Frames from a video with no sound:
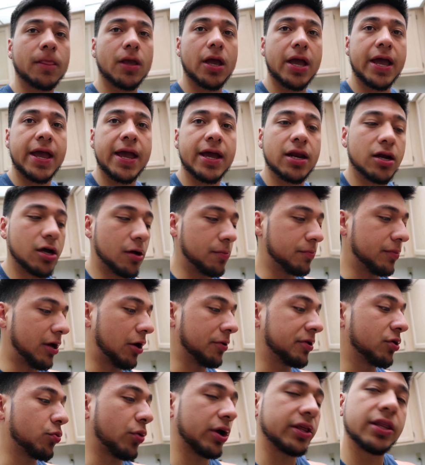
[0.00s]
and I
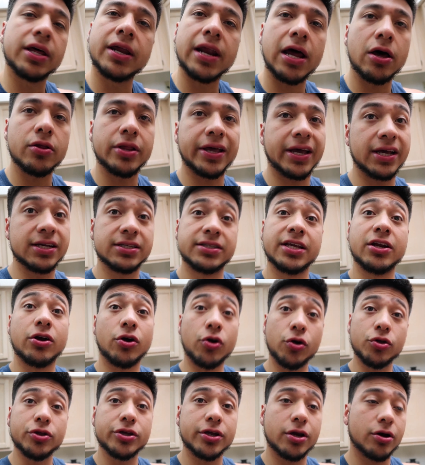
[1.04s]
already weighed that out like I did
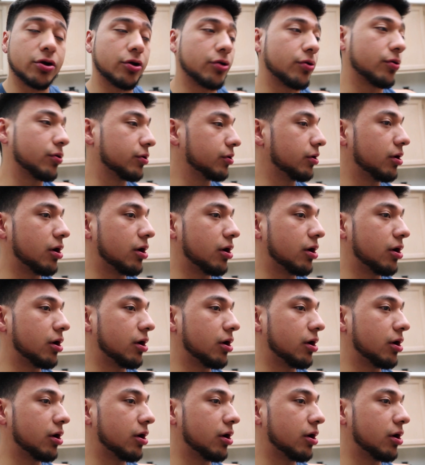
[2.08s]
earlier.